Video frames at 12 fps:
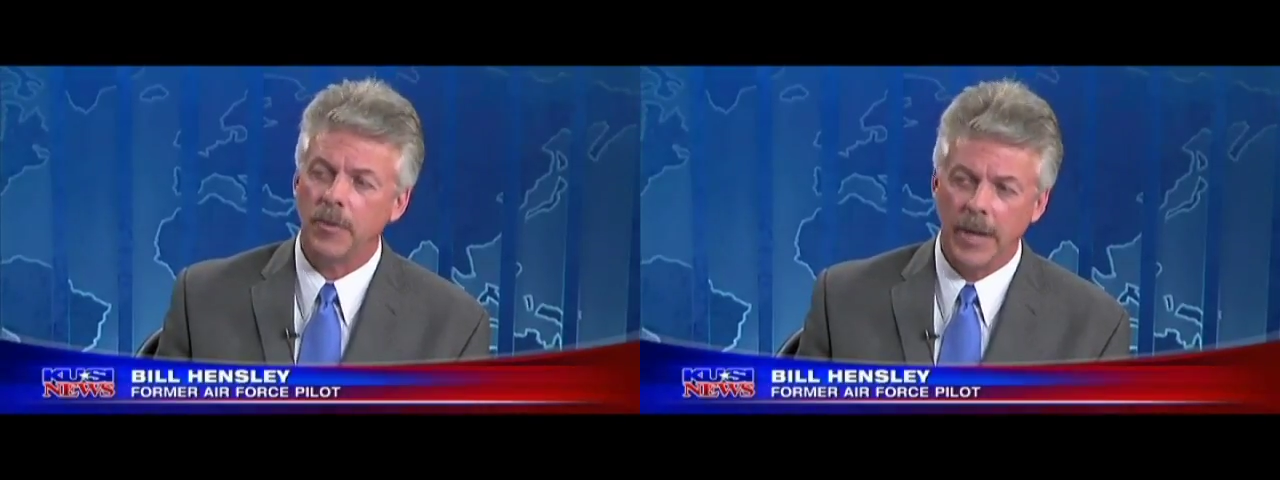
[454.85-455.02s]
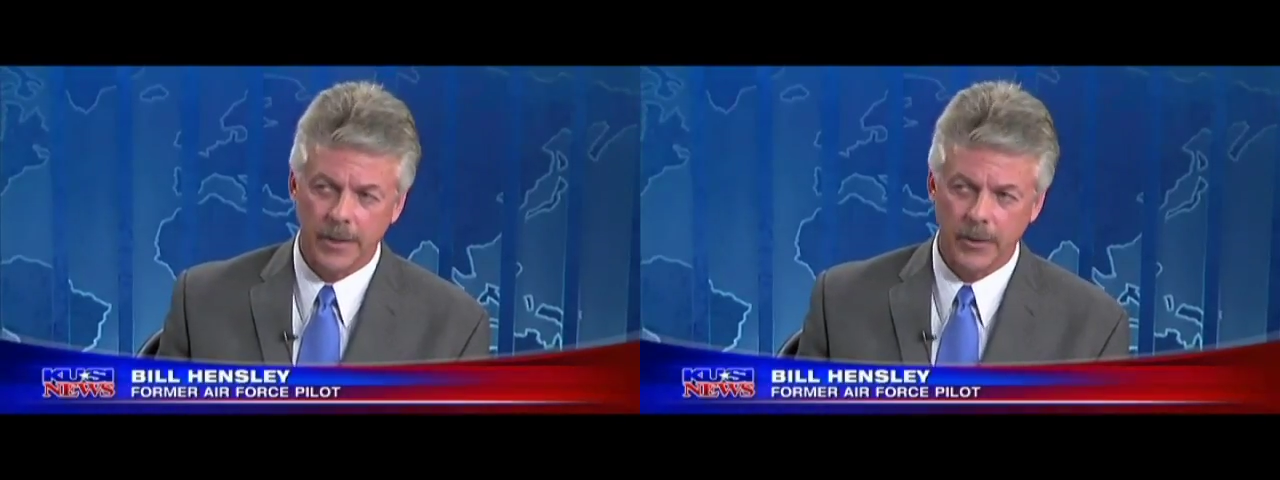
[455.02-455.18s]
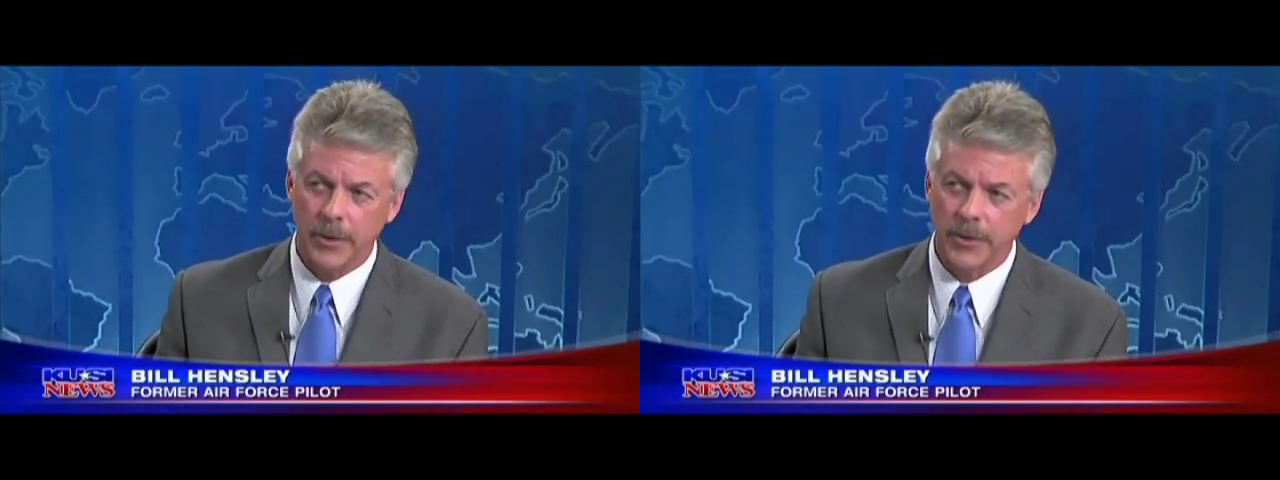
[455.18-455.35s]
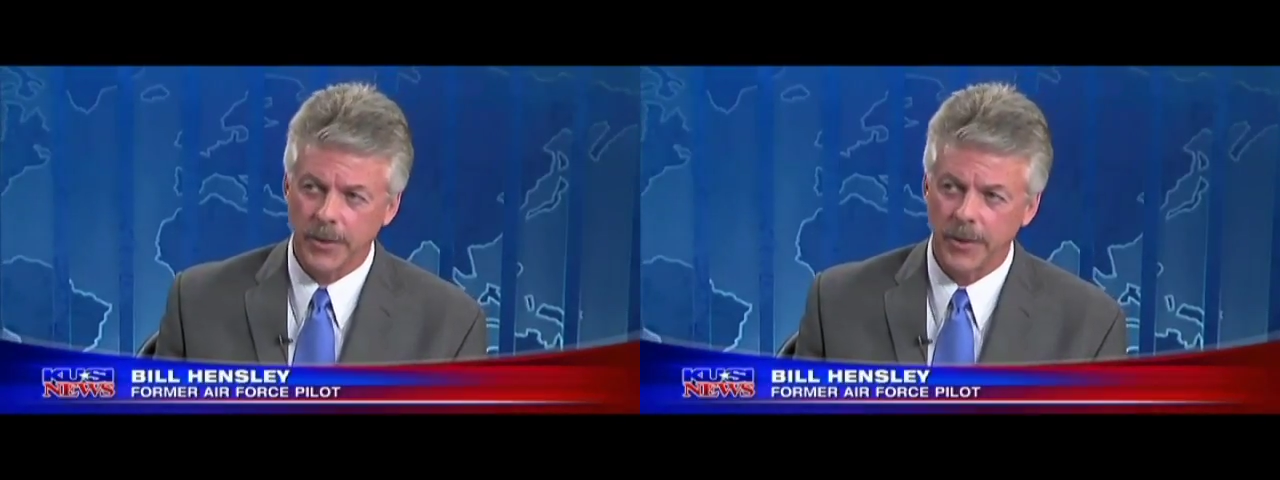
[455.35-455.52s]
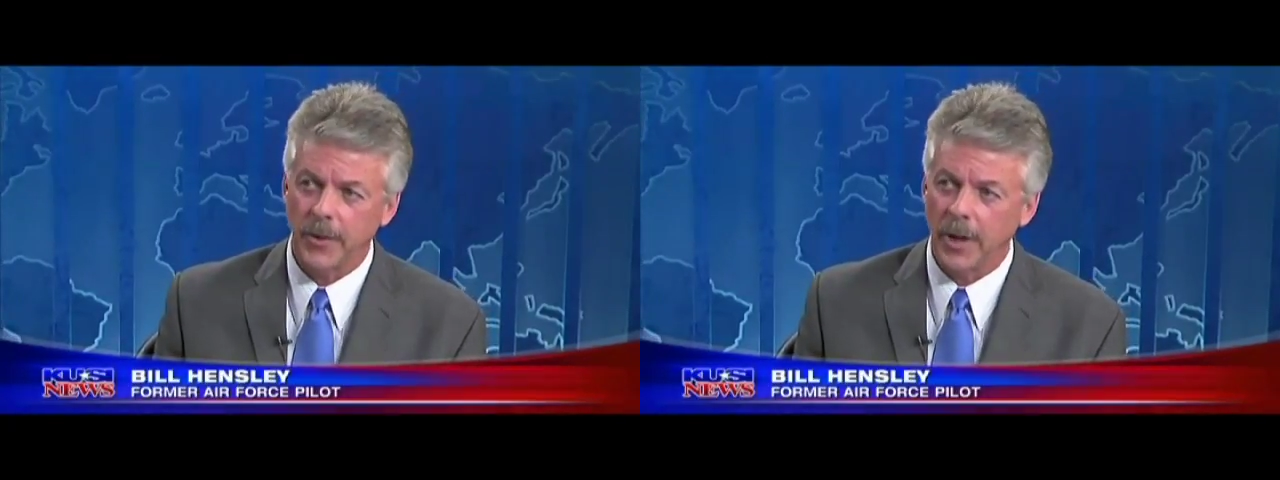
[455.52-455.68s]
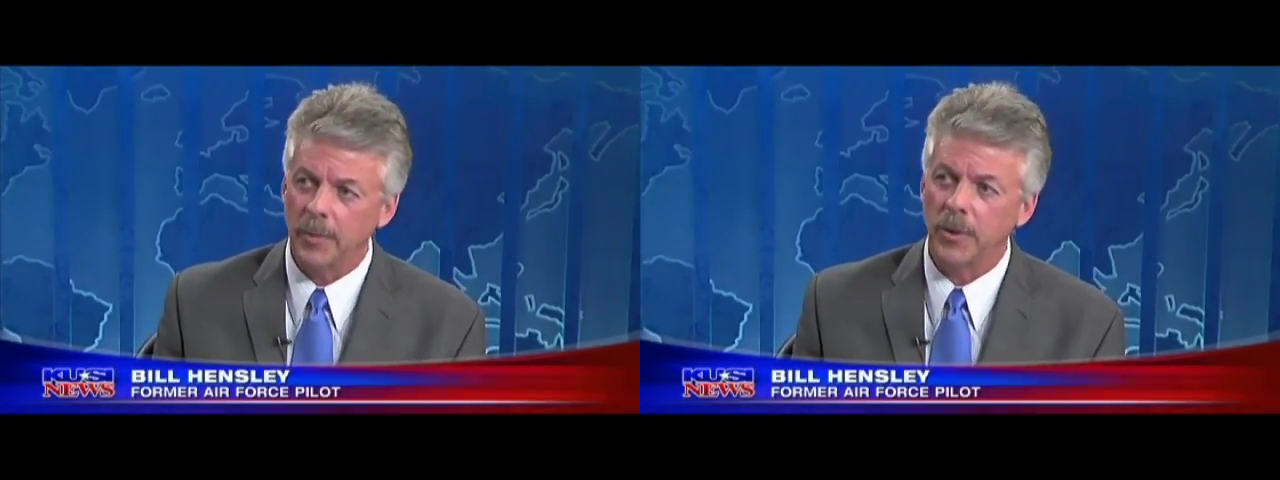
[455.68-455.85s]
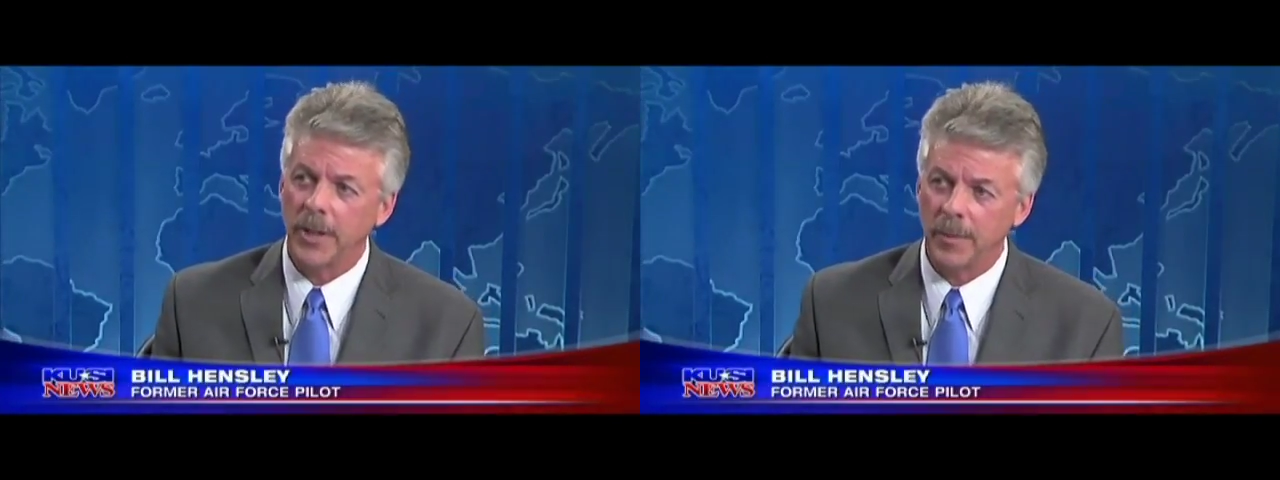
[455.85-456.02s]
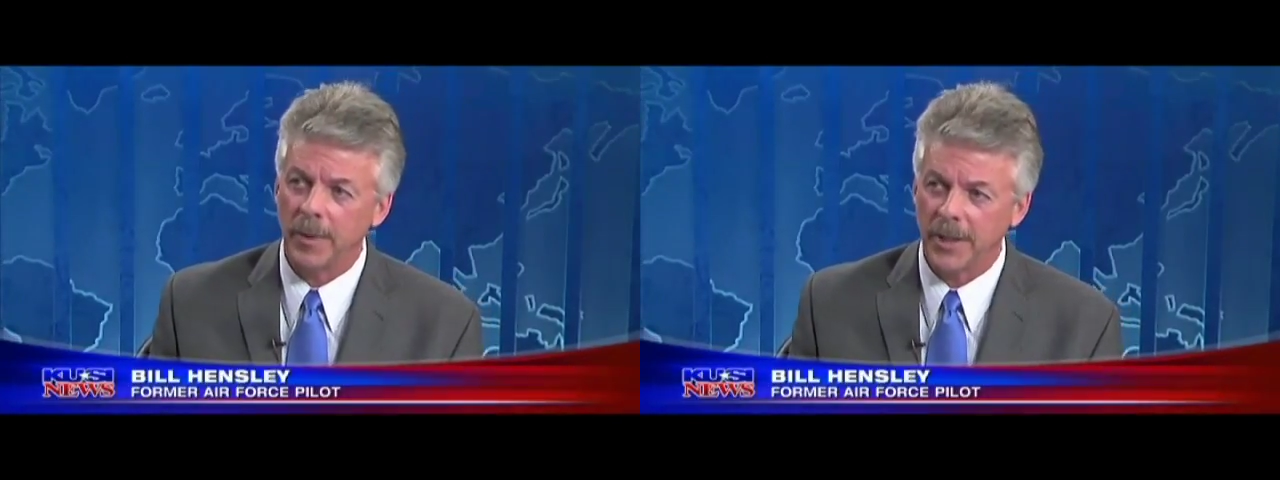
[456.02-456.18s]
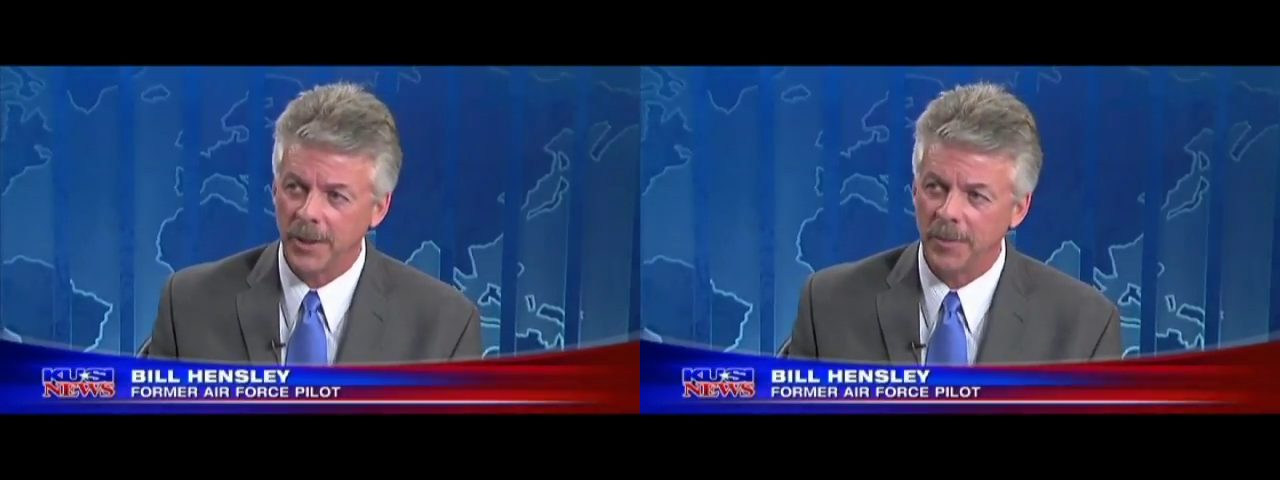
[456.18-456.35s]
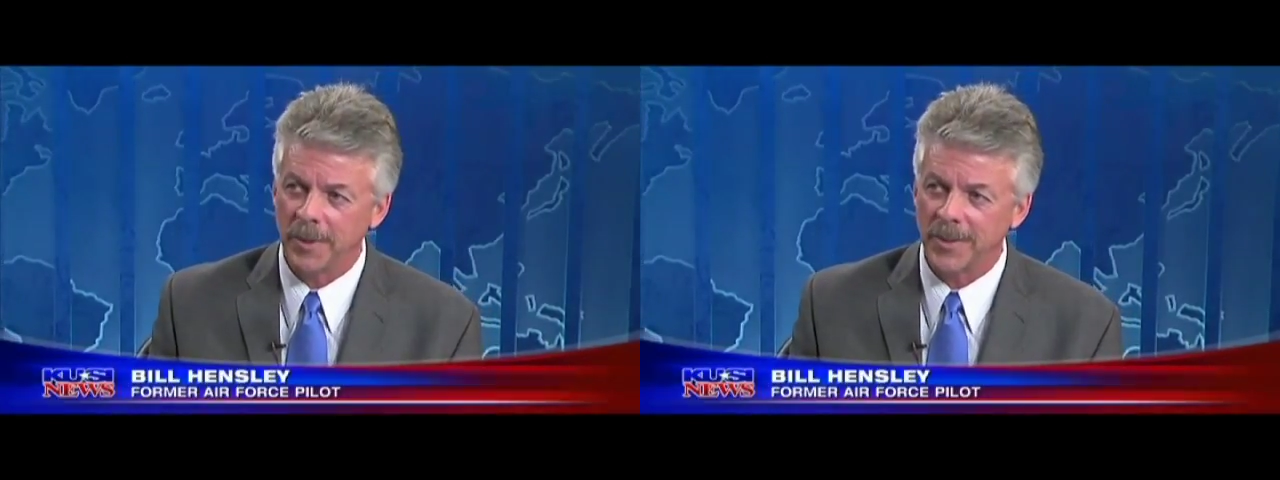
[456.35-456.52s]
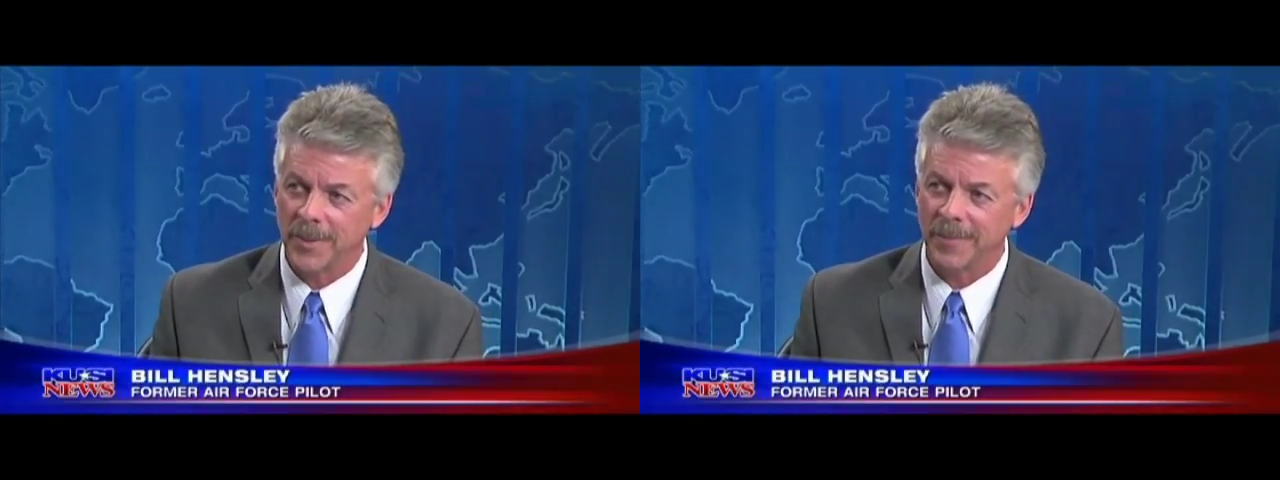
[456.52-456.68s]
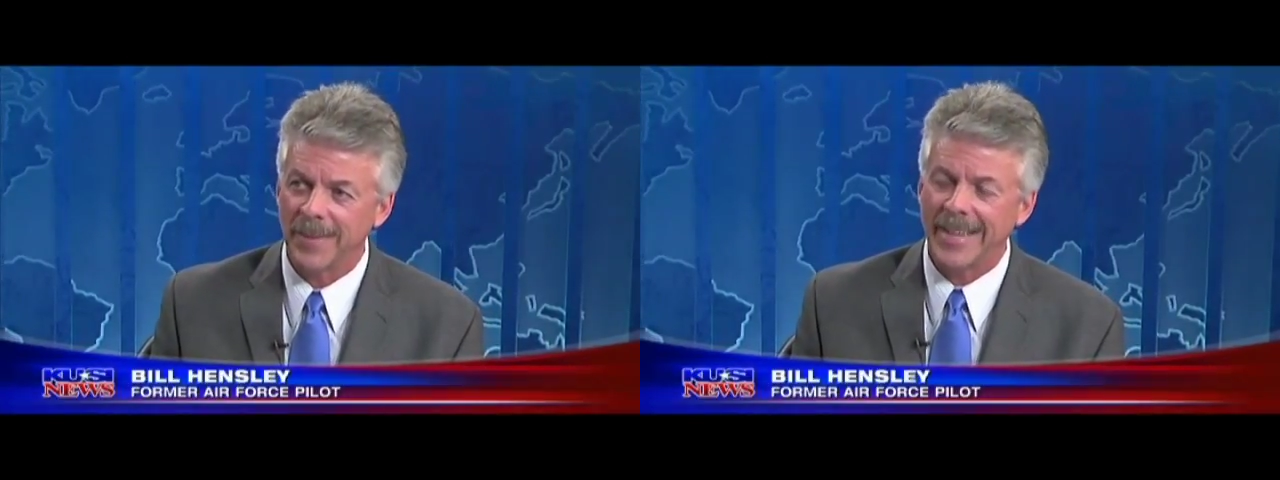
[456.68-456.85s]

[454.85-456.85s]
factor is that they're operated by humans.